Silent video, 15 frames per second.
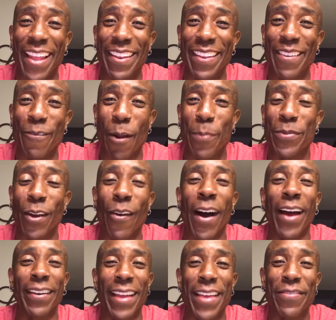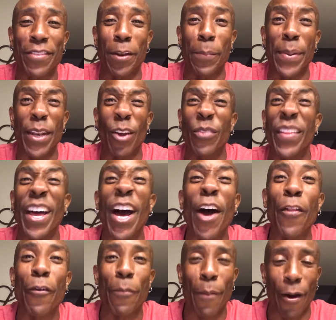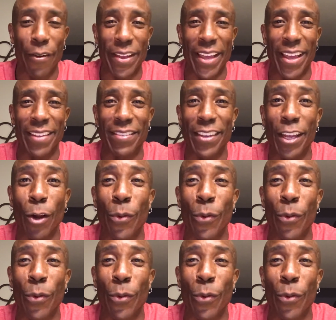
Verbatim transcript: that Repsol Honda has to depend on? The other Marquez.